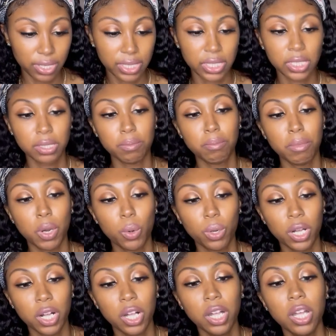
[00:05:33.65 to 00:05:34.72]
This is
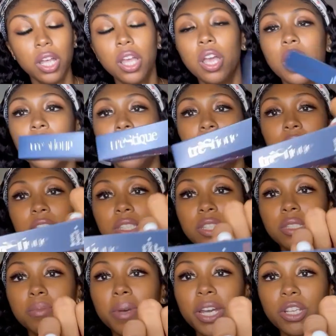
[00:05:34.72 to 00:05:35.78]
Mocha, and this
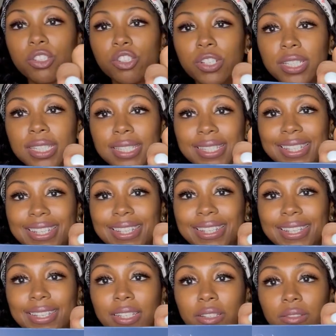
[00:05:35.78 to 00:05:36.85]
is by
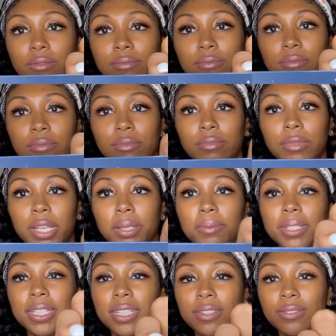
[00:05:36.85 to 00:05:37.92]
Tristique, I
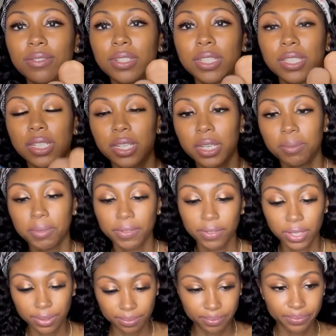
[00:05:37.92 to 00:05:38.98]
believe is the name of
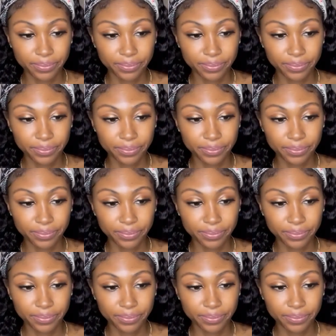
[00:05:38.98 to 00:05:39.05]
it.